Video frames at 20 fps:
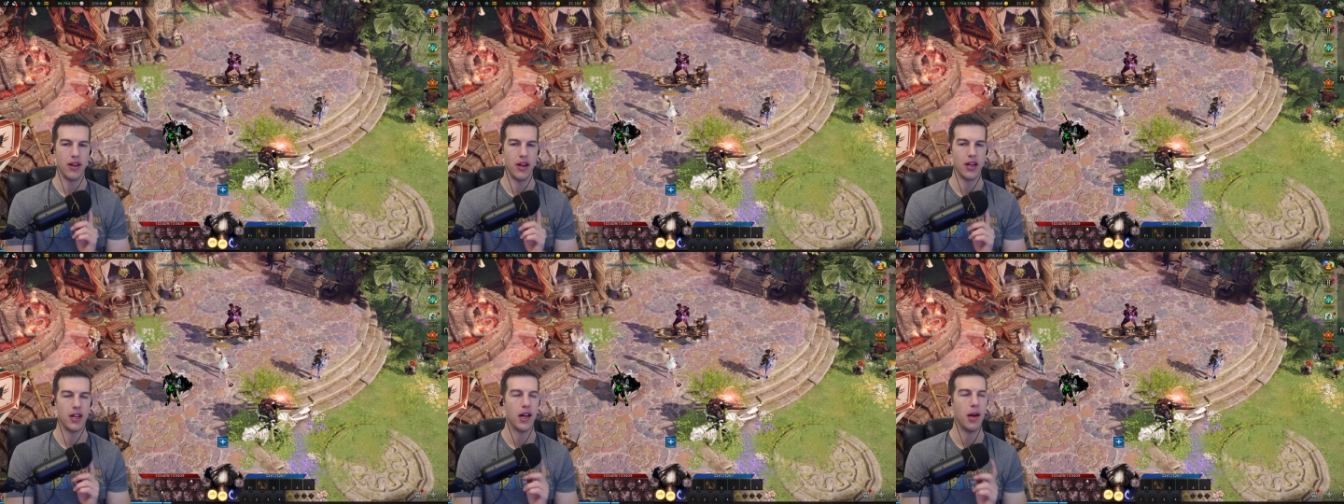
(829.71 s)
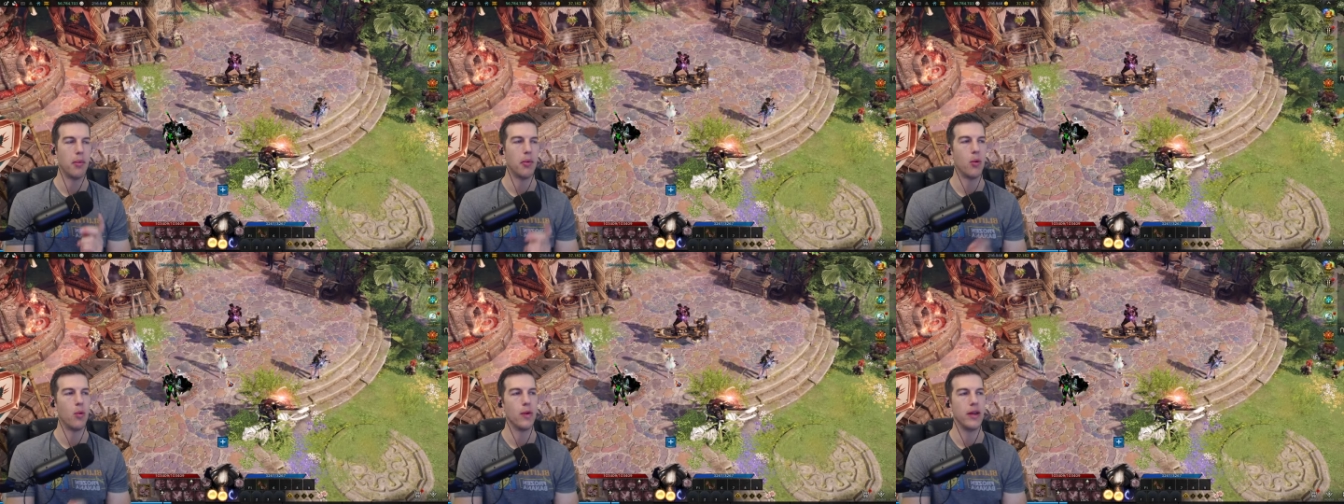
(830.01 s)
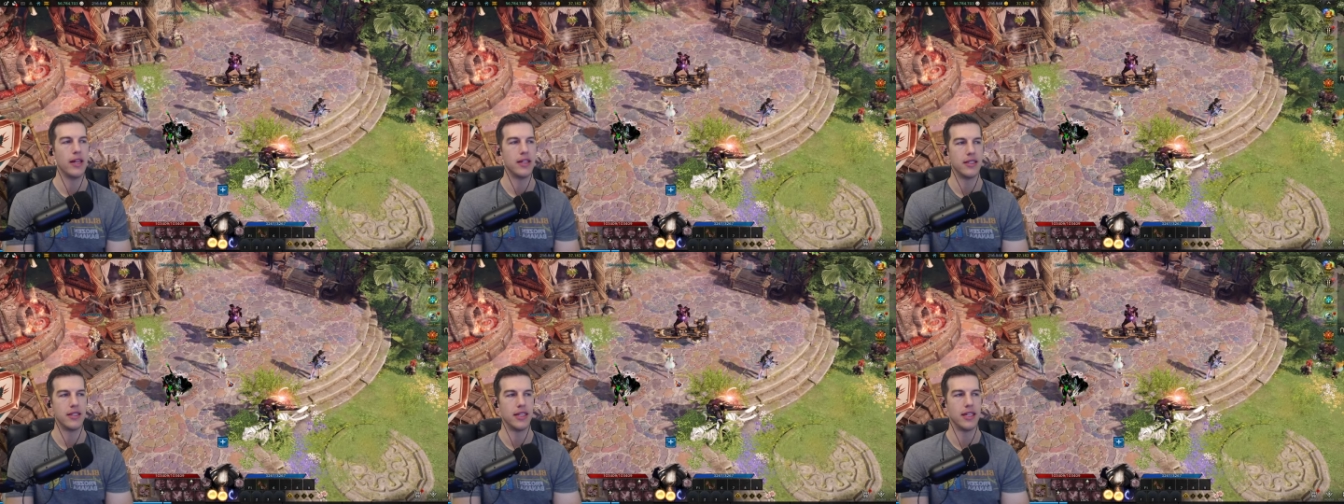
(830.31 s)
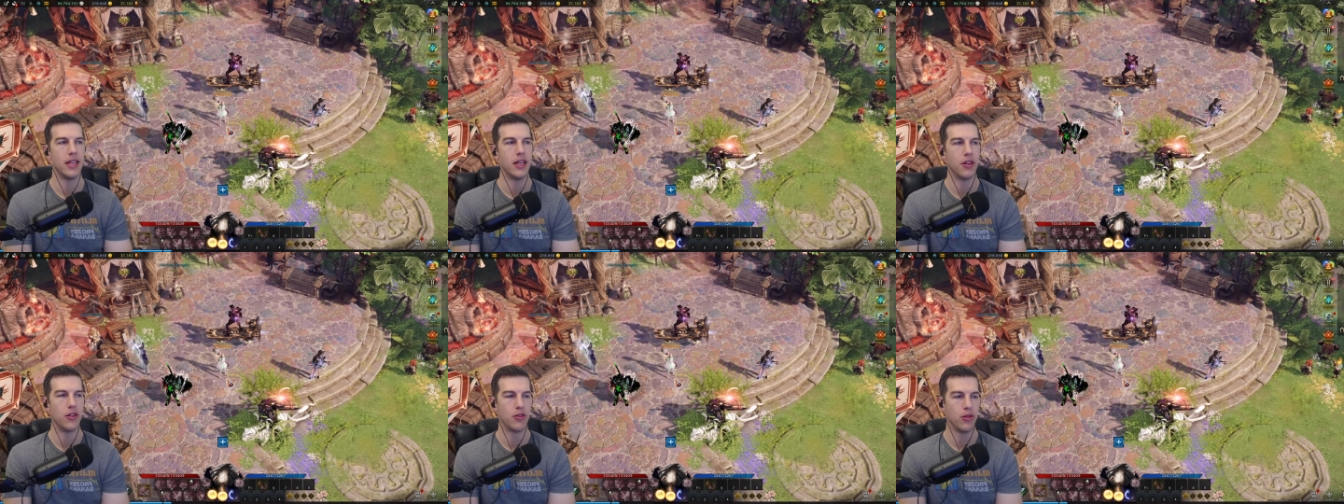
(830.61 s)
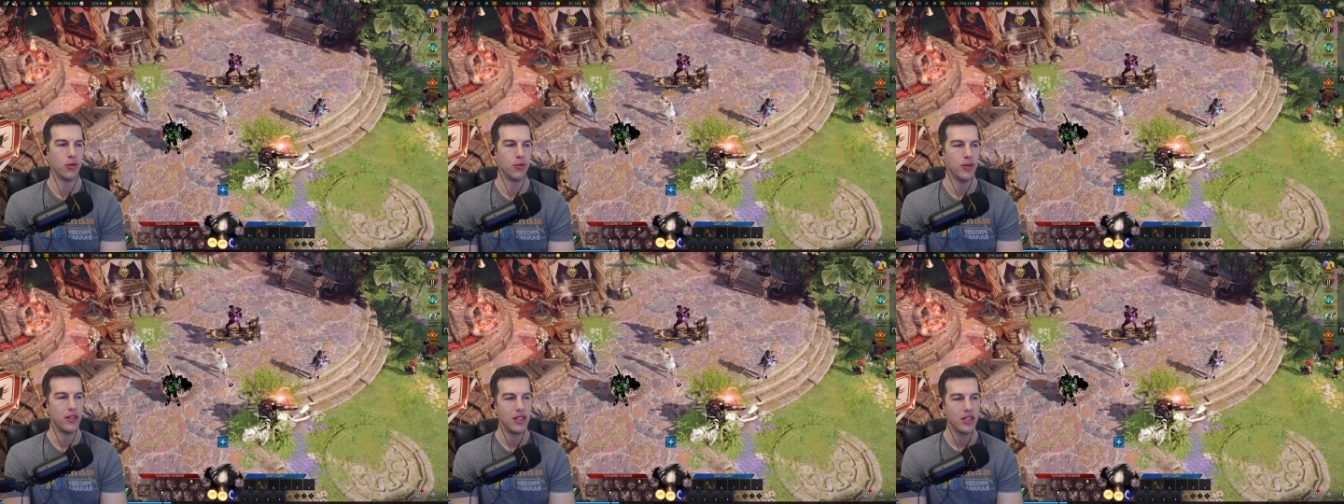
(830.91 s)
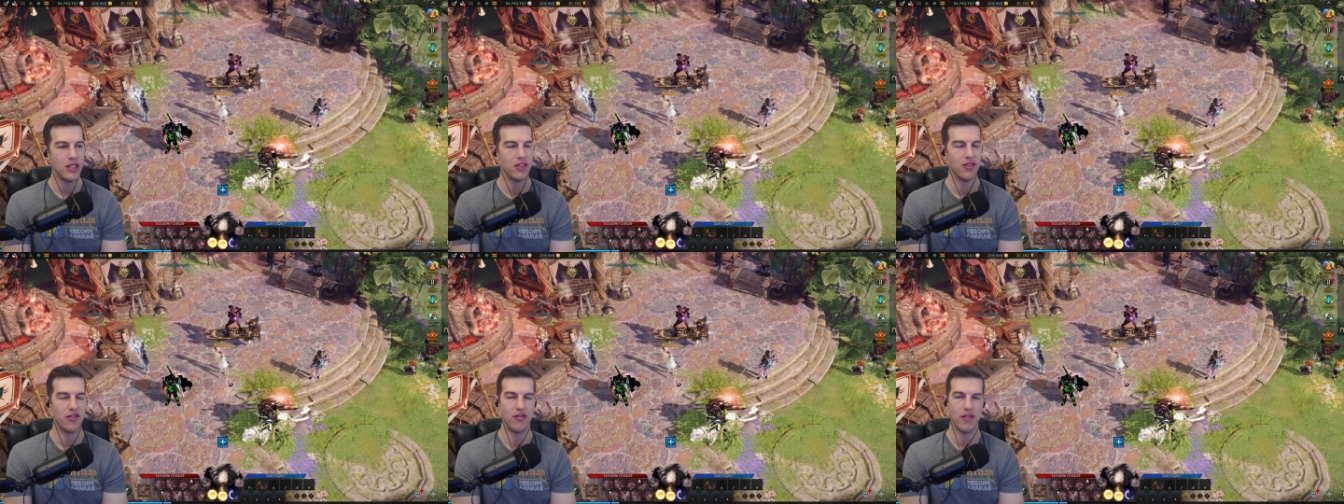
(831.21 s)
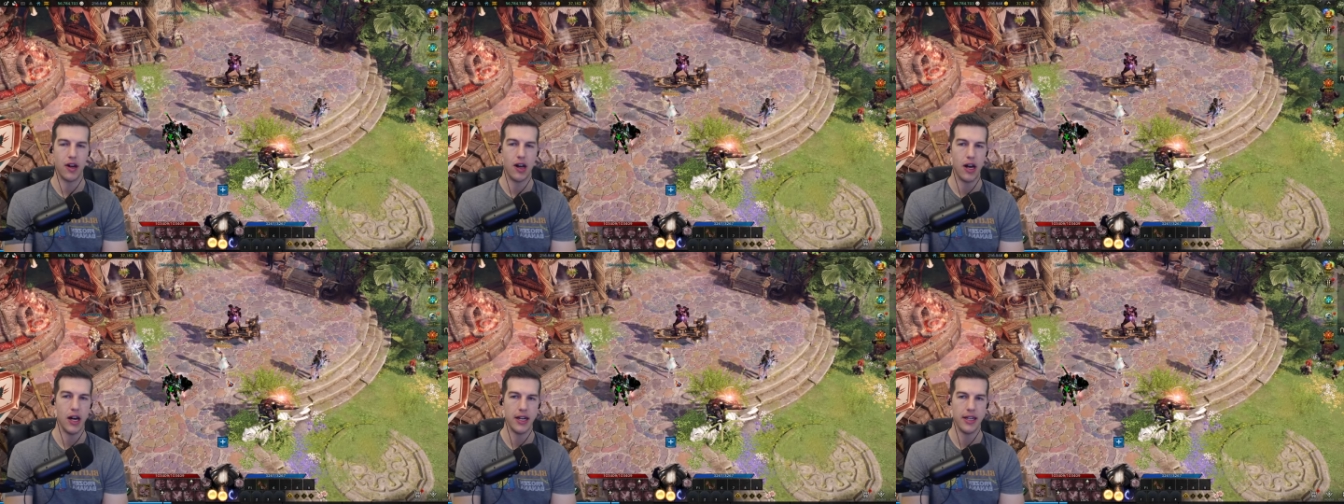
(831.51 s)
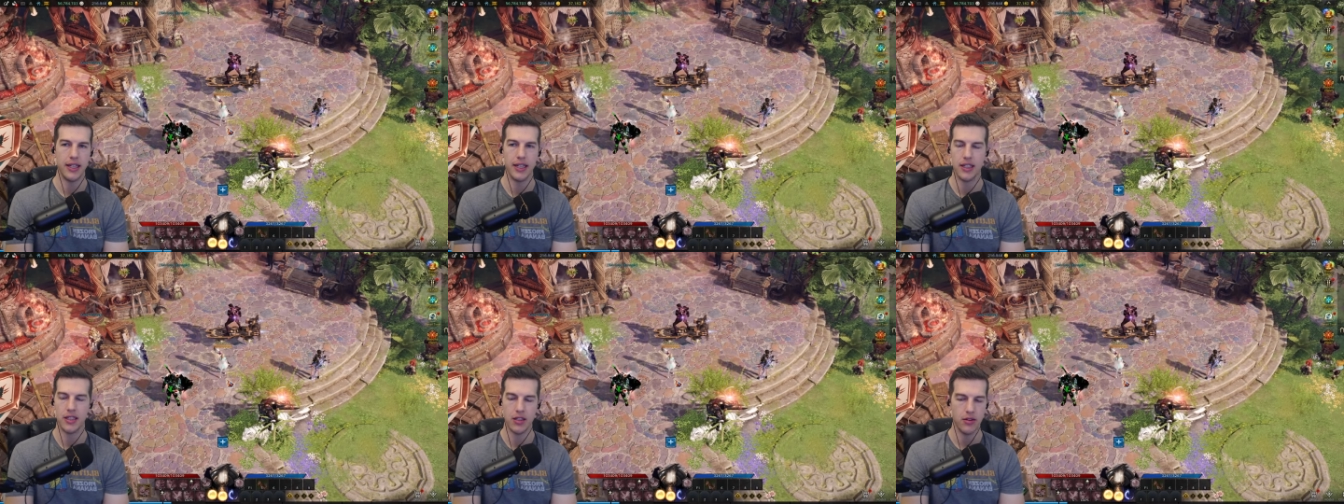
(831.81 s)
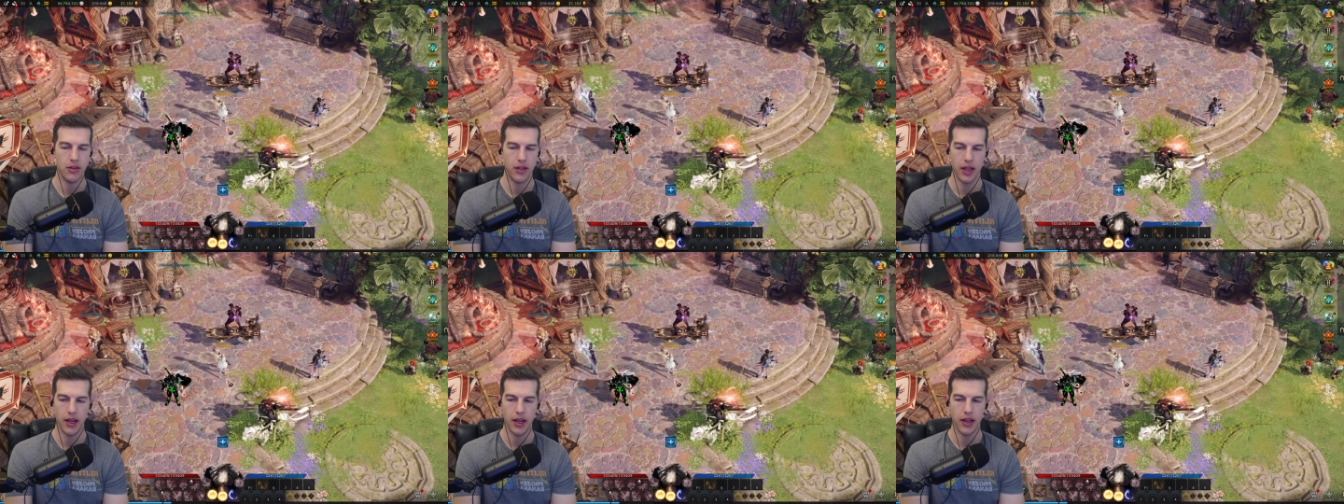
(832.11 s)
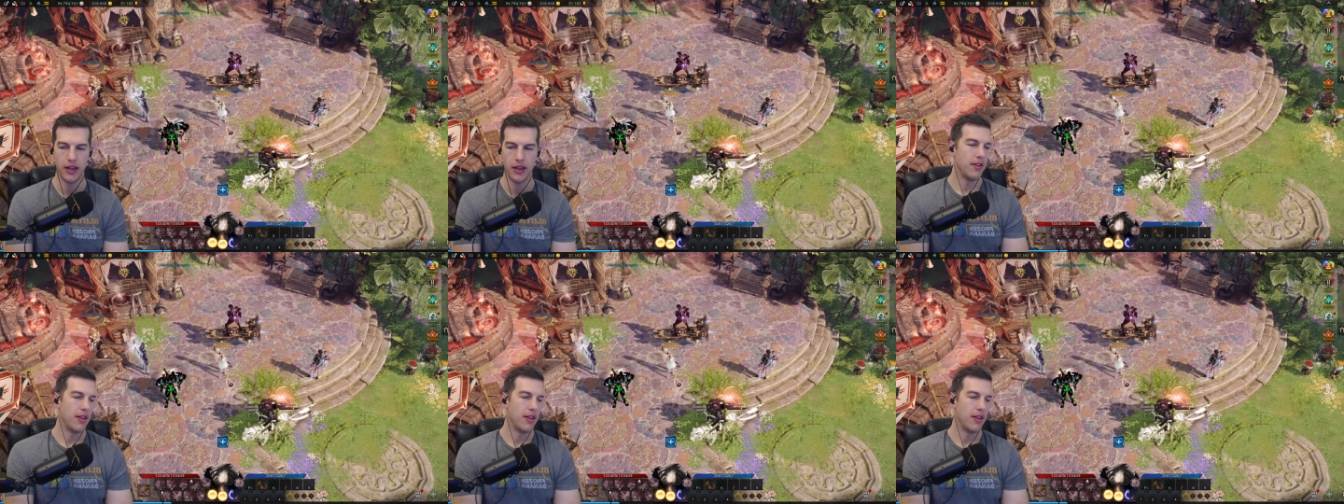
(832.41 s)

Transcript: a, couple weeks to get through, which is fine. That's okay.